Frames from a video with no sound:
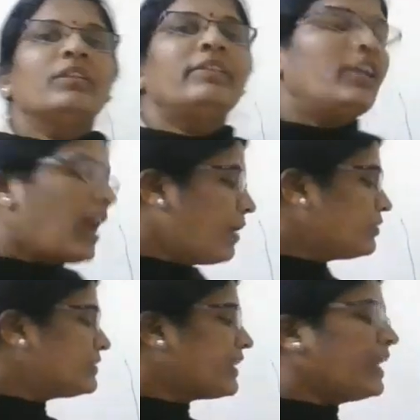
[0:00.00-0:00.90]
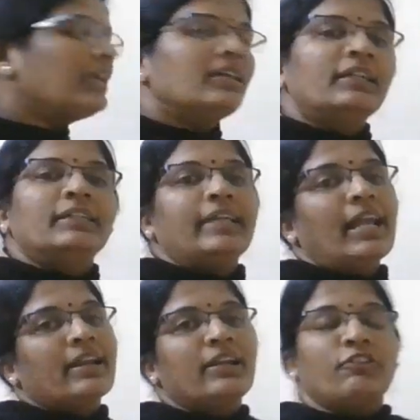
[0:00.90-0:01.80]
Then you have to say
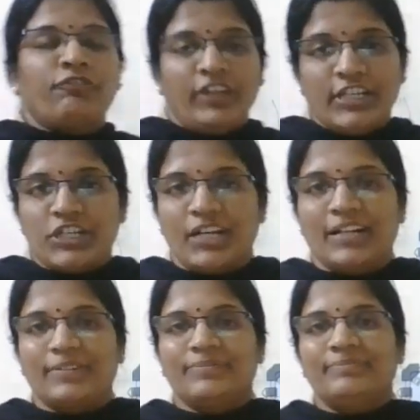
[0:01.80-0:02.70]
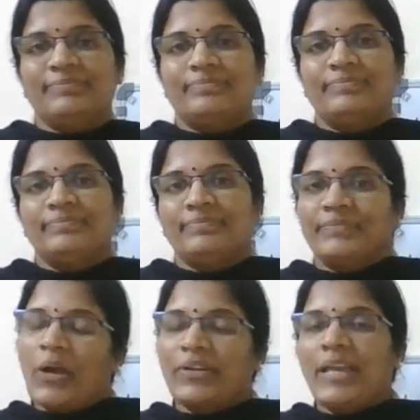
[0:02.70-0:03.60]
Telnet feature.
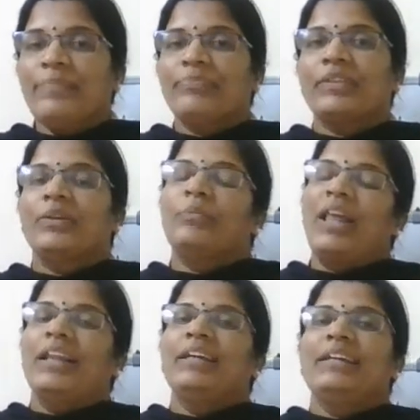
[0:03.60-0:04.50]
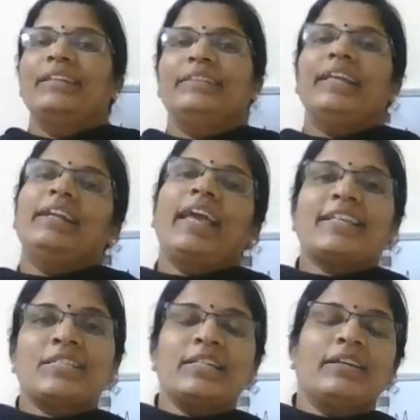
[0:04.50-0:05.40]
Okay. Well, the
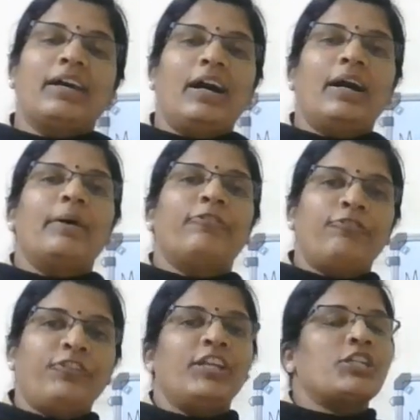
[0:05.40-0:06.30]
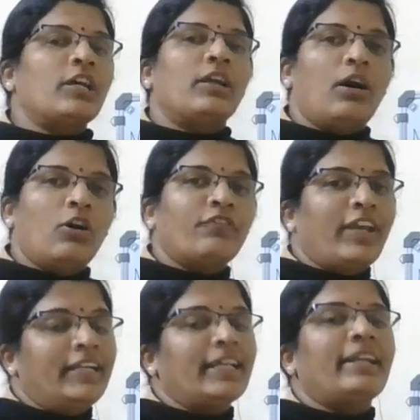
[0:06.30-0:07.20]
next feature of
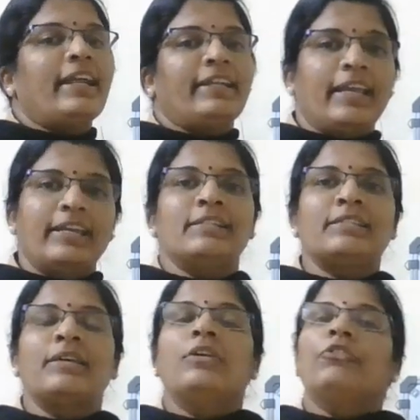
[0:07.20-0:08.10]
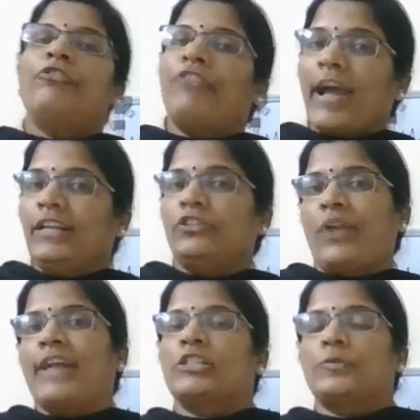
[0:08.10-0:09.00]
internet is file
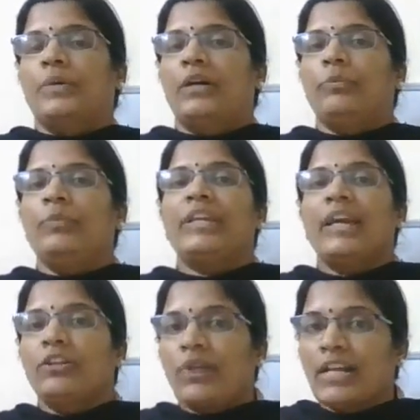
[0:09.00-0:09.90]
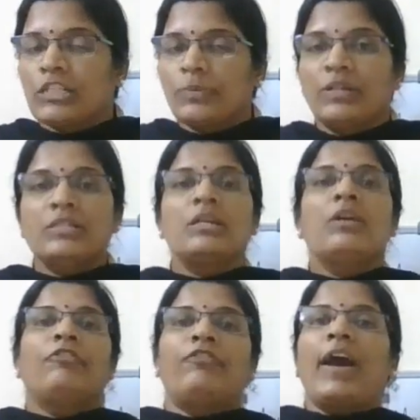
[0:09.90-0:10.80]
transfer. We can transfer
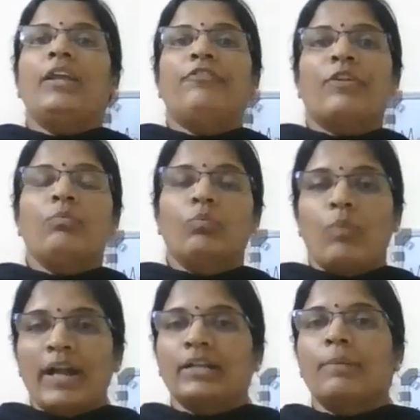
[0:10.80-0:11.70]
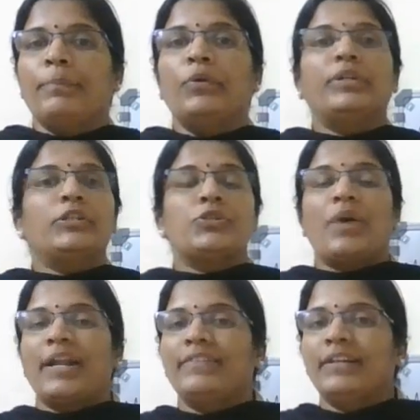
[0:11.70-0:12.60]
file from one computer to
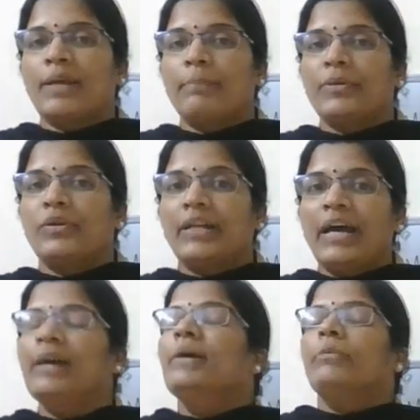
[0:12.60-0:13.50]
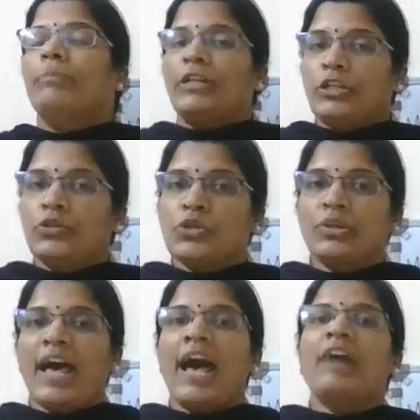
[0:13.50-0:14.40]
another computer, but you
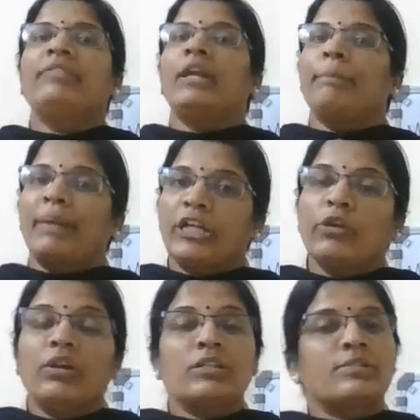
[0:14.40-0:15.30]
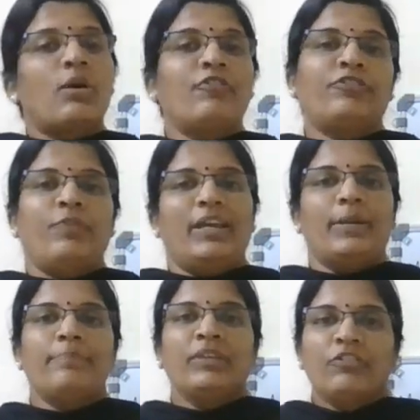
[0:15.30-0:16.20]
should have that particular software.
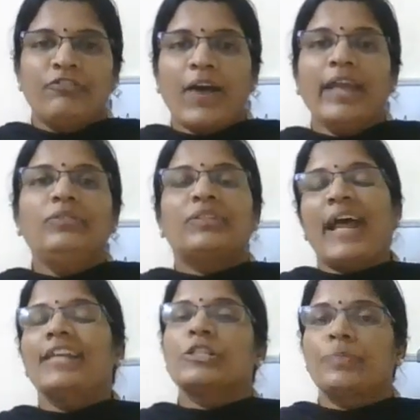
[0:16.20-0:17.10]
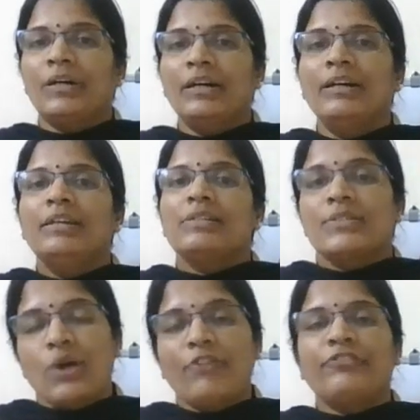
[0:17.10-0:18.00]
File transfer
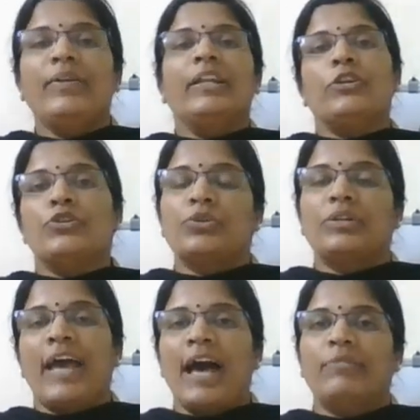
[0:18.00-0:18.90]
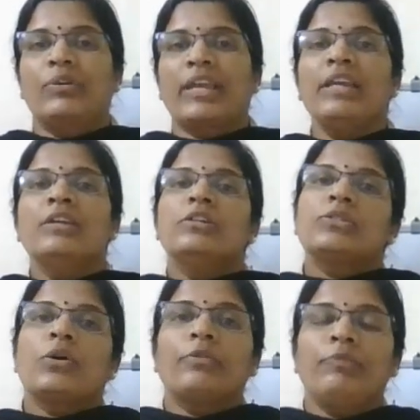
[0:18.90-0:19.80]
software you should have. Okay.
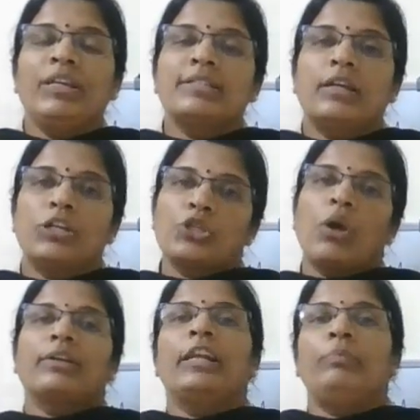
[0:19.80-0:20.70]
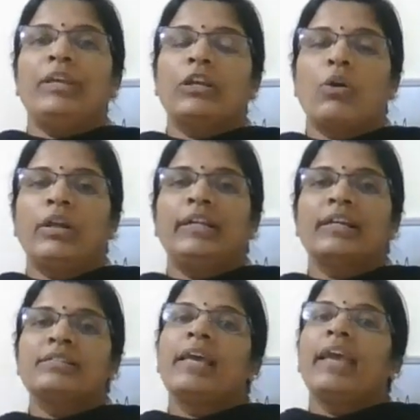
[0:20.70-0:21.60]
So we shortly we call it
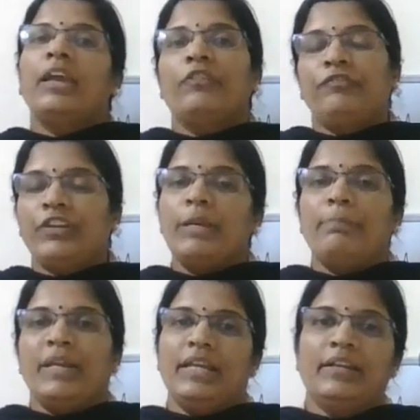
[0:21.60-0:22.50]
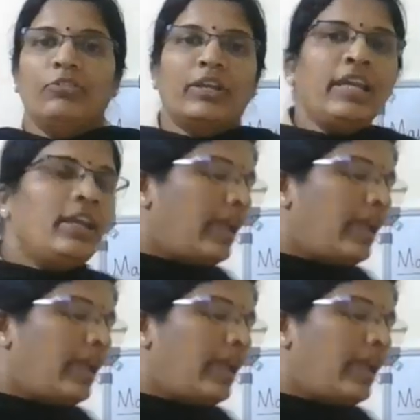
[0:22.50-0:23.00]
as FTP. Okay.